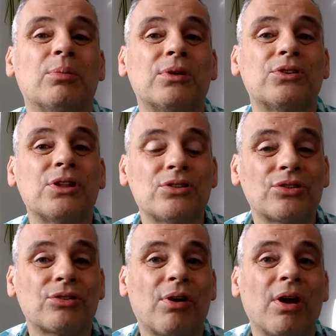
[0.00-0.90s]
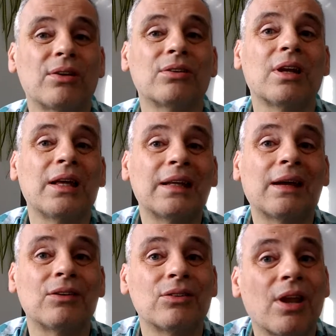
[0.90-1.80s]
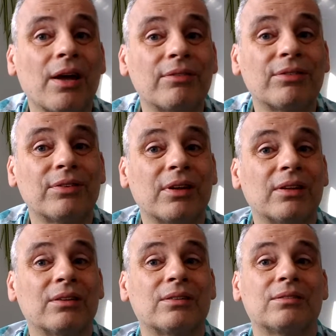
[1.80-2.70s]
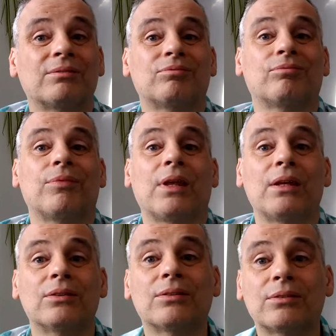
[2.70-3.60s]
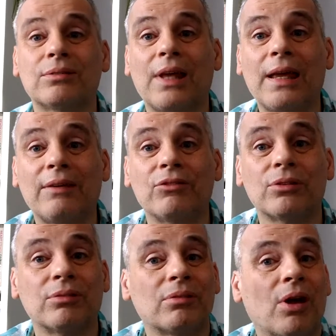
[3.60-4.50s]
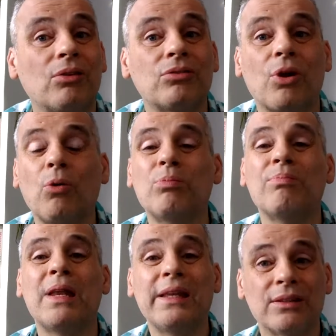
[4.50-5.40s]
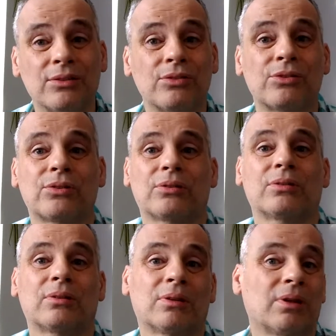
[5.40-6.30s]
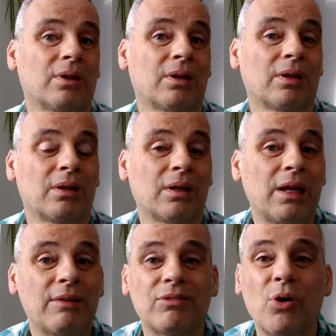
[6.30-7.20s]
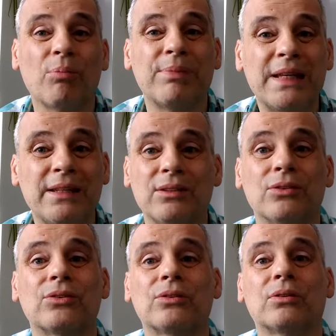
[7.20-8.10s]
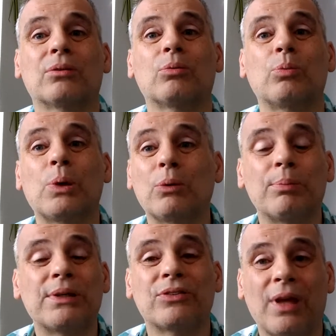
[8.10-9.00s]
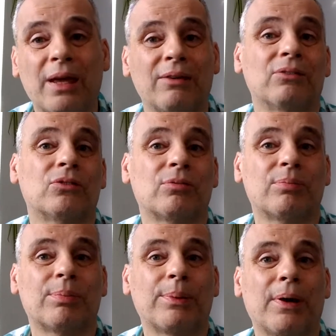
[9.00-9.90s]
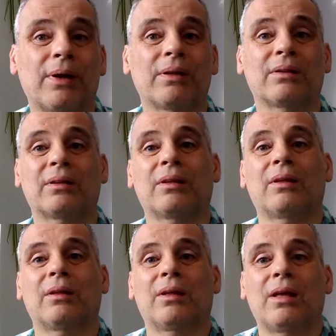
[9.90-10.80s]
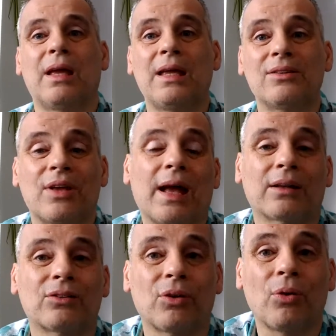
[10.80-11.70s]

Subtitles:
But Jesus Christ laid down his life and he's saved untold millions, if not billions, will be saved by his act